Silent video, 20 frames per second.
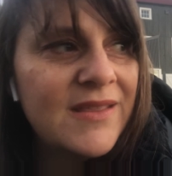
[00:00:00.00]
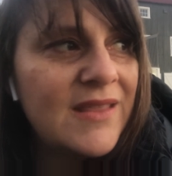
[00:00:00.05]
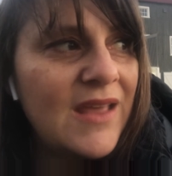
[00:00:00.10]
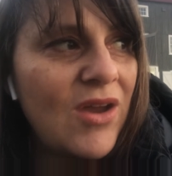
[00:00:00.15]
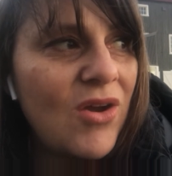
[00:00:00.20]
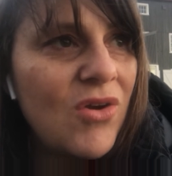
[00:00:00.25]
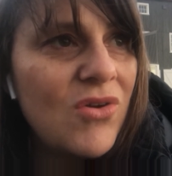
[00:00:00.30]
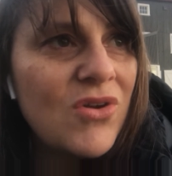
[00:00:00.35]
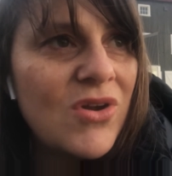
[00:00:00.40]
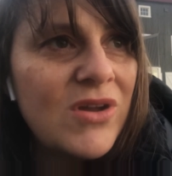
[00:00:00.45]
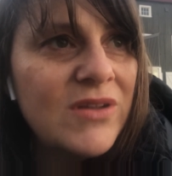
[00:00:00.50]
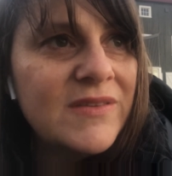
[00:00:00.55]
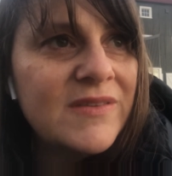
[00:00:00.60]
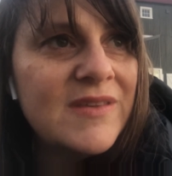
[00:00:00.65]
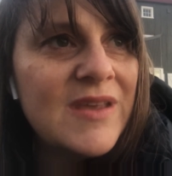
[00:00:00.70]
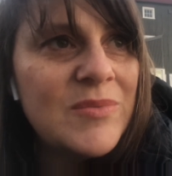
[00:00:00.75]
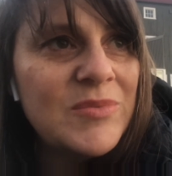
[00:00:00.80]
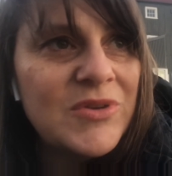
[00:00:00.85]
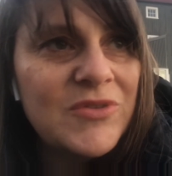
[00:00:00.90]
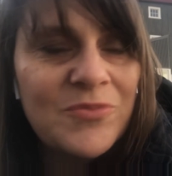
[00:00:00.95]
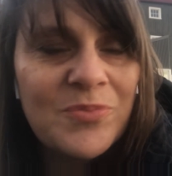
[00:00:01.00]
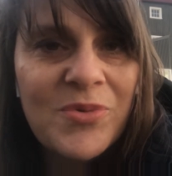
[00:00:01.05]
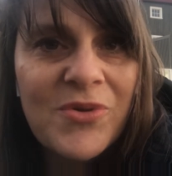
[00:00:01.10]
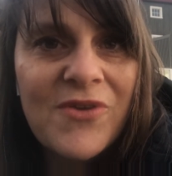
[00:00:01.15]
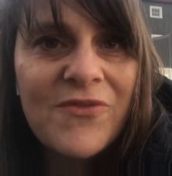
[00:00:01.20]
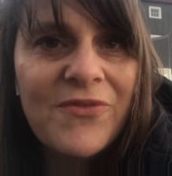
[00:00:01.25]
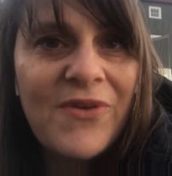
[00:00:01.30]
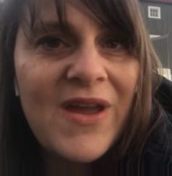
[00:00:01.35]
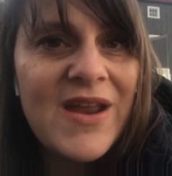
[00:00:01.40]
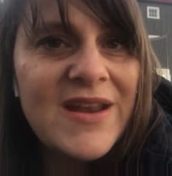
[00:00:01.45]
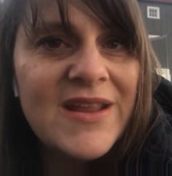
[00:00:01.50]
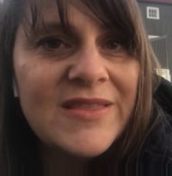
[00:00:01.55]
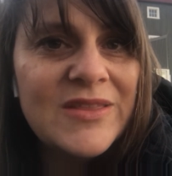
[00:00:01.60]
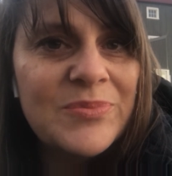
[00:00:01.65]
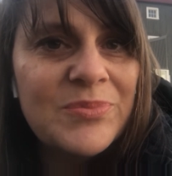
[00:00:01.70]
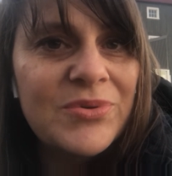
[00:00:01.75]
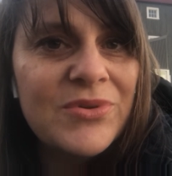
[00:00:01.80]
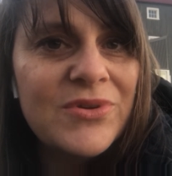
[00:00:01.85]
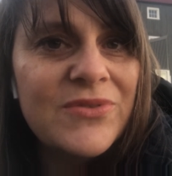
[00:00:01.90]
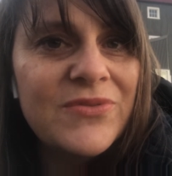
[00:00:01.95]
That whole concept of finding
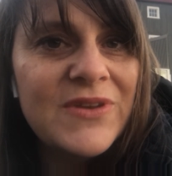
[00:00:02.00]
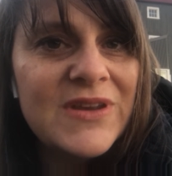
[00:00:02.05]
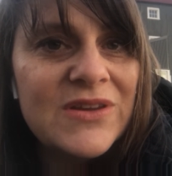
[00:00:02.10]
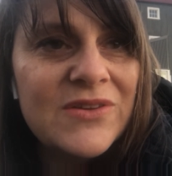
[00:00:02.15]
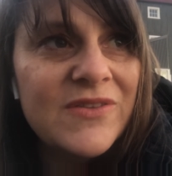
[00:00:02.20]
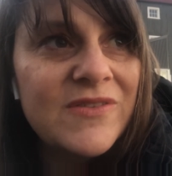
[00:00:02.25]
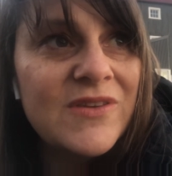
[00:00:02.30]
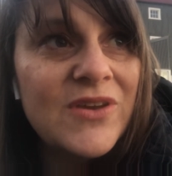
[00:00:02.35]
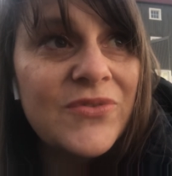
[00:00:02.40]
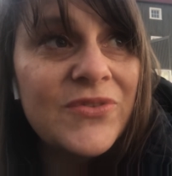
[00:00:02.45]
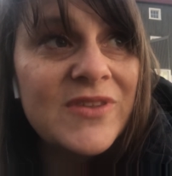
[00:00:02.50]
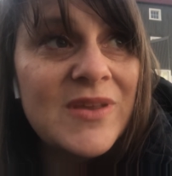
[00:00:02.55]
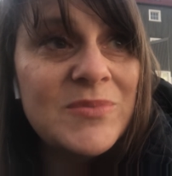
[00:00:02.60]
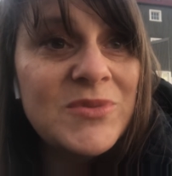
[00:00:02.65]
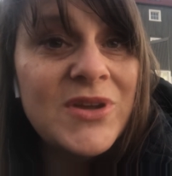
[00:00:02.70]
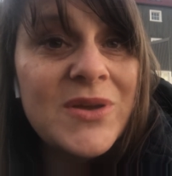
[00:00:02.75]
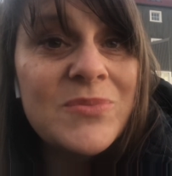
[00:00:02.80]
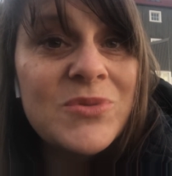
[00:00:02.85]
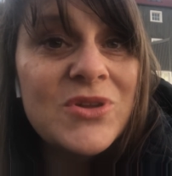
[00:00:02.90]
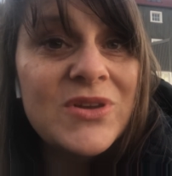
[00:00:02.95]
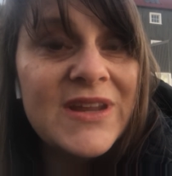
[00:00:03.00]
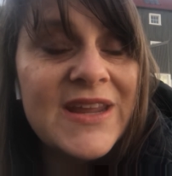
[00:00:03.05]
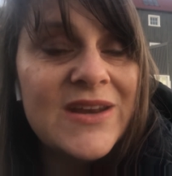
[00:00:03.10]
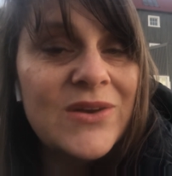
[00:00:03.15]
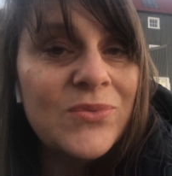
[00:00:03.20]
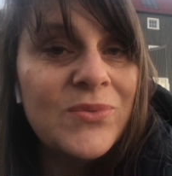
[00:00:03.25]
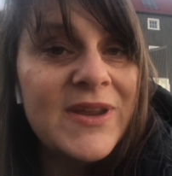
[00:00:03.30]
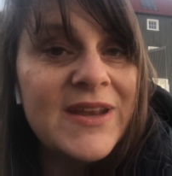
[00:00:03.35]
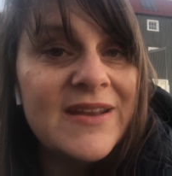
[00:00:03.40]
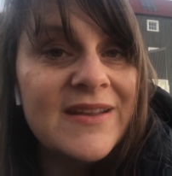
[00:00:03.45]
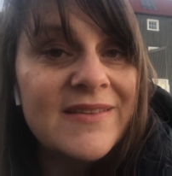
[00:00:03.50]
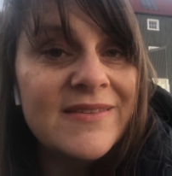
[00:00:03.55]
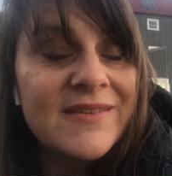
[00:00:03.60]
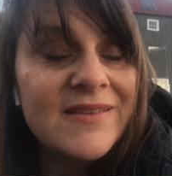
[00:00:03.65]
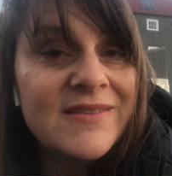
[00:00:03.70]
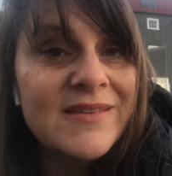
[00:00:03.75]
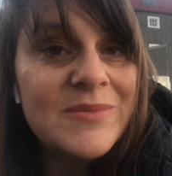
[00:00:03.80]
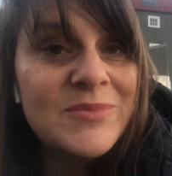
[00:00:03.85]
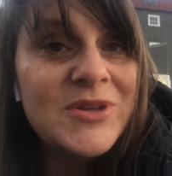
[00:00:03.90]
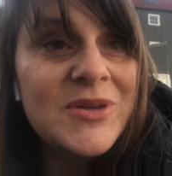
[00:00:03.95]
the proof in yourself. Sometimes you need a witness.
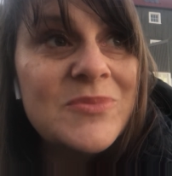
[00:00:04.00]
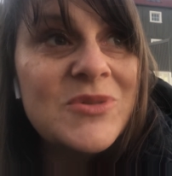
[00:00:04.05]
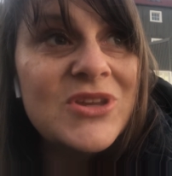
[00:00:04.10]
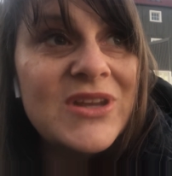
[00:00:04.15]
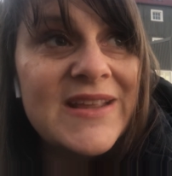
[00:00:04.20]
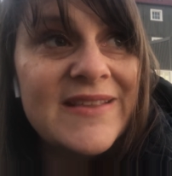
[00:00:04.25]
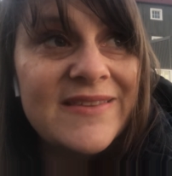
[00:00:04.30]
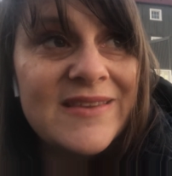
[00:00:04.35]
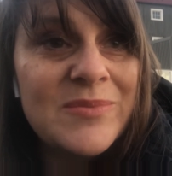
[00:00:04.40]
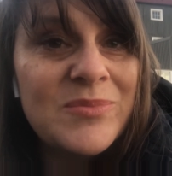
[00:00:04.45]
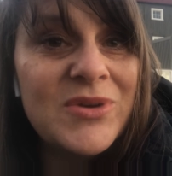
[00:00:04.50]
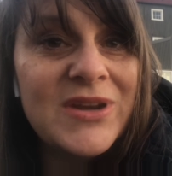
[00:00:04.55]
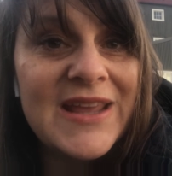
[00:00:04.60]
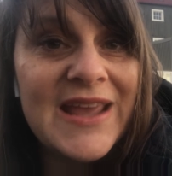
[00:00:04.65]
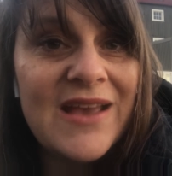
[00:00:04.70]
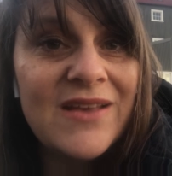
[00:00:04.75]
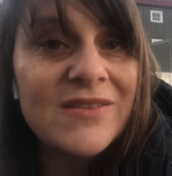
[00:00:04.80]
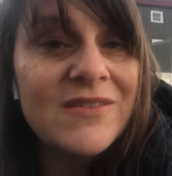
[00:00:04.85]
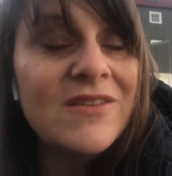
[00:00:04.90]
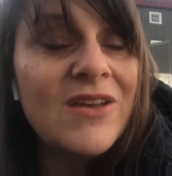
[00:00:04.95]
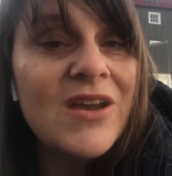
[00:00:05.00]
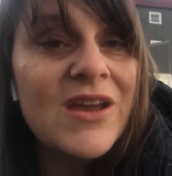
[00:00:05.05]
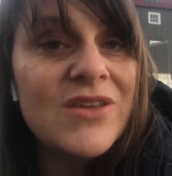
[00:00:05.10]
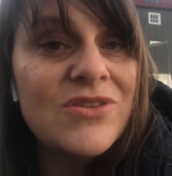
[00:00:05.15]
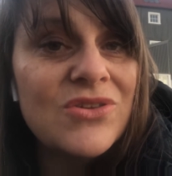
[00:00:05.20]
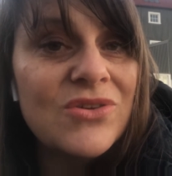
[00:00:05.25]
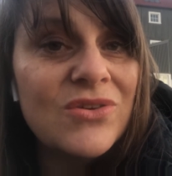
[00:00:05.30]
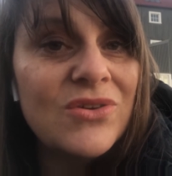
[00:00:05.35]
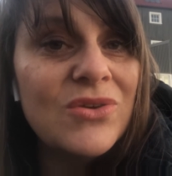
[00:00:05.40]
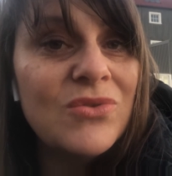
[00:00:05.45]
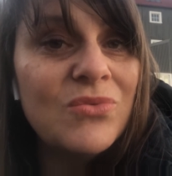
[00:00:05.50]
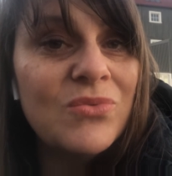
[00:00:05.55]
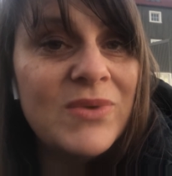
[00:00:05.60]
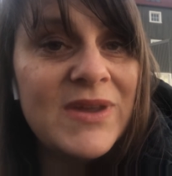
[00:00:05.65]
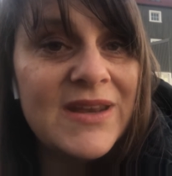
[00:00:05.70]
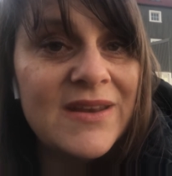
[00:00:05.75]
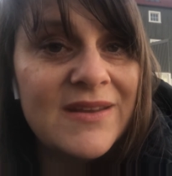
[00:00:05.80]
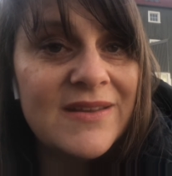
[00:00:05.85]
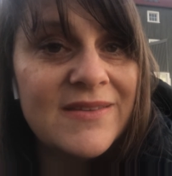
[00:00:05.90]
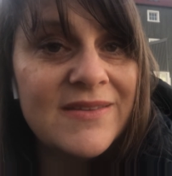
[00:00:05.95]
Sometimes you need somebody outside you who
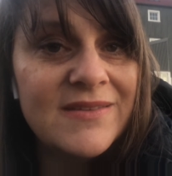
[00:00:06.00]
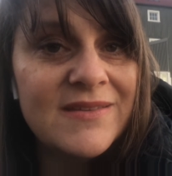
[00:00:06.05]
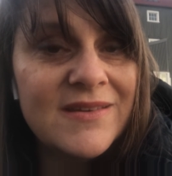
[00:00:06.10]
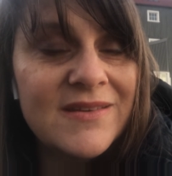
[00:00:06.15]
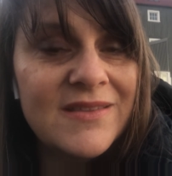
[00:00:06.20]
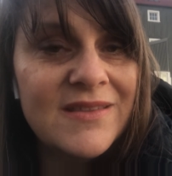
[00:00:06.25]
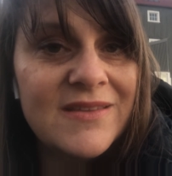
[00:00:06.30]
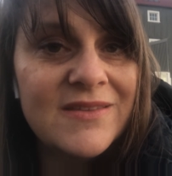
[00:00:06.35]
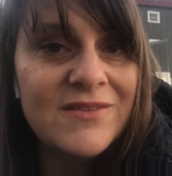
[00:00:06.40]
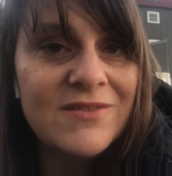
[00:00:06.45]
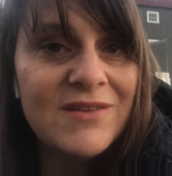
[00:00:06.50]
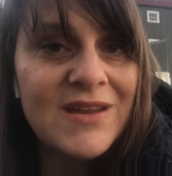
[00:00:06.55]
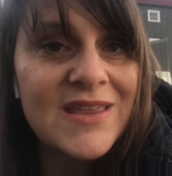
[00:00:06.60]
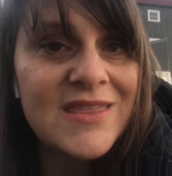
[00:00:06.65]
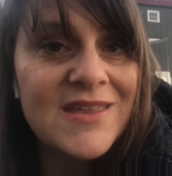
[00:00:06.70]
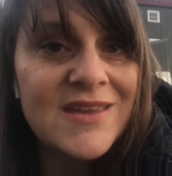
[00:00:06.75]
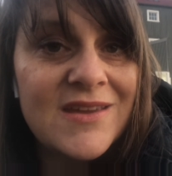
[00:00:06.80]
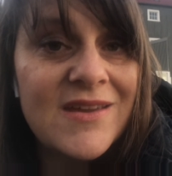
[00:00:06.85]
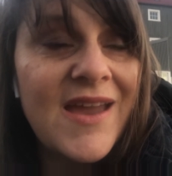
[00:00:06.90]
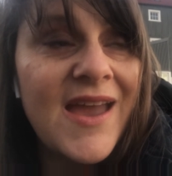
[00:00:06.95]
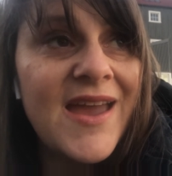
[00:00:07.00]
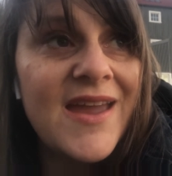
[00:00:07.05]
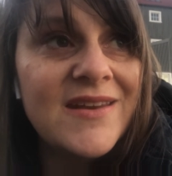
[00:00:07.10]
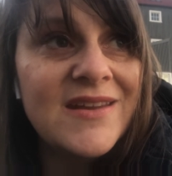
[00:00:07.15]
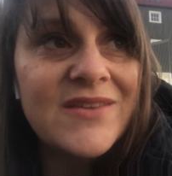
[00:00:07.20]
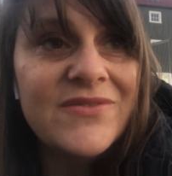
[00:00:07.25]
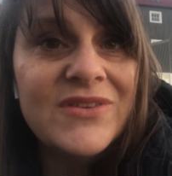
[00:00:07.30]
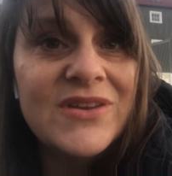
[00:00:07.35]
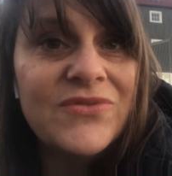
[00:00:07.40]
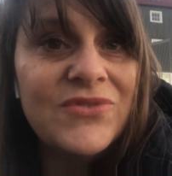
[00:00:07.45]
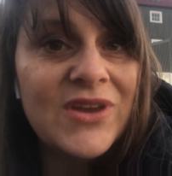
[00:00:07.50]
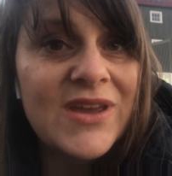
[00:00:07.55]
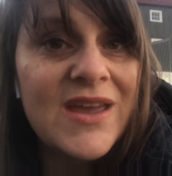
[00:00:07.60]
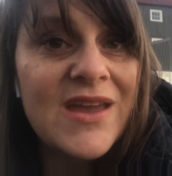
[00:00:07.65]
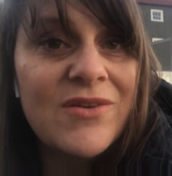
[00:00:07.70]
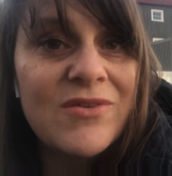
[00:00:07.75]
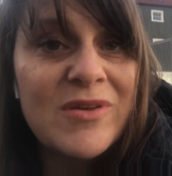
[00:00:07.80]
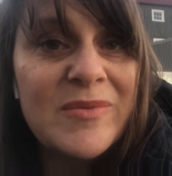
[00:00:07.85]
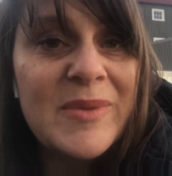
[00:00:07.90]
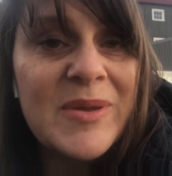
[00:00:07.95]
witnessed the strength that you had, even if you
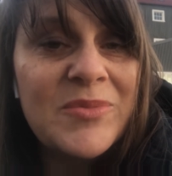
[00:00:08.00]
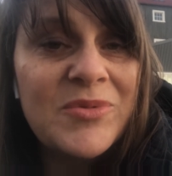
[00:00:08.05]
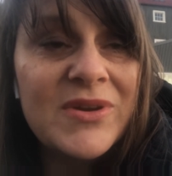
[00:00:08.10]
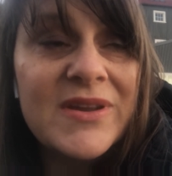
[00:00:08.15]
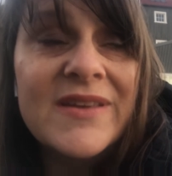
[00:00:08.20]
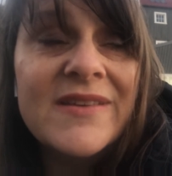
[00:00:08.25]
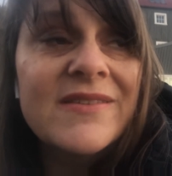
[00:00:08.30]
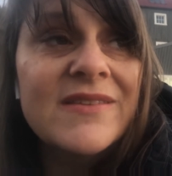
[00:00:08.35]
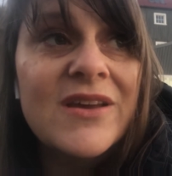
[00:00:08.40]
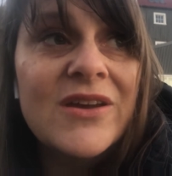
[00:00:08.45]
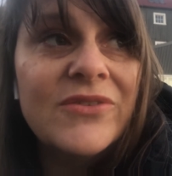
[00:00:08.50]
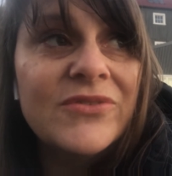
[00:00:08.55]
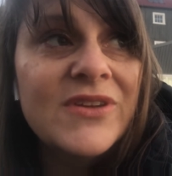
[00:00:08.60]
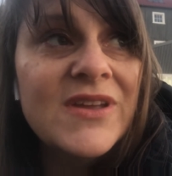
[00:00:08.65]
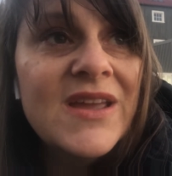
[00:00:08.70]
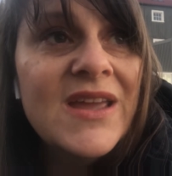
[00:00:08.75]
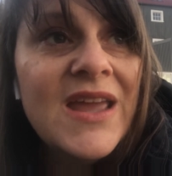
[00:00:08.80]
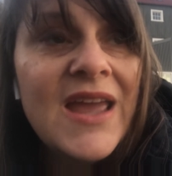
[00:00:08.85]
can't remember it yourself.